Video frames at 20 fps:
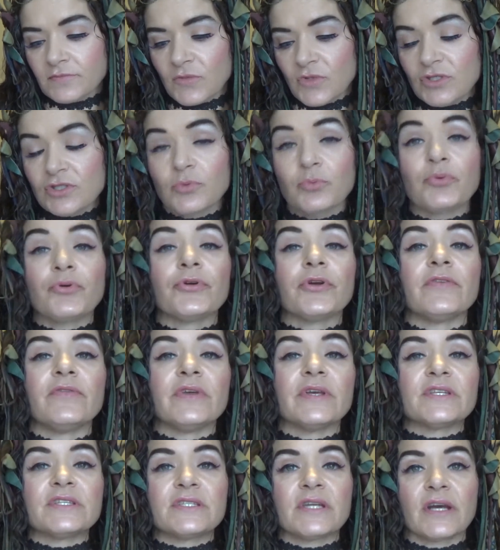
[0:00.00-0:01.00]
those are
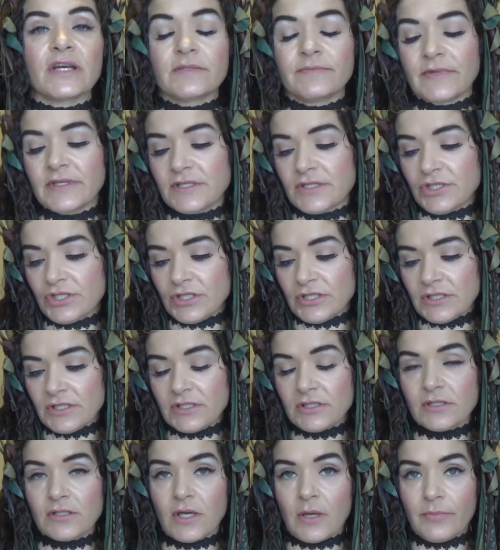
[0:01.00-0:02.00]
previous text
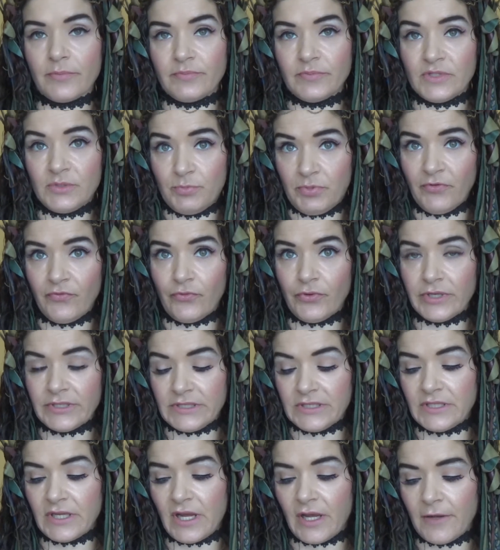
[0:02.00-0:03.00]
messages up before
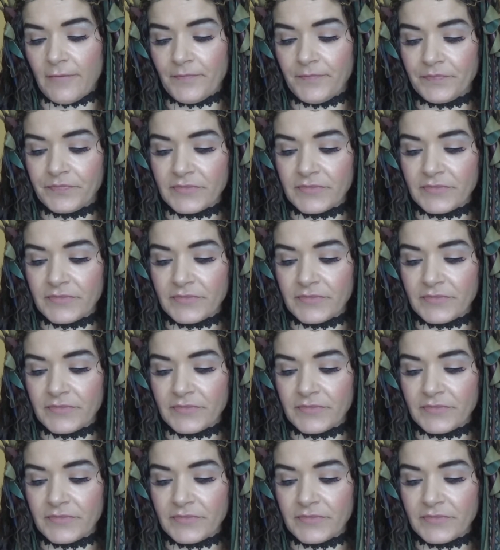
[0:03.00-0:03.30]
today.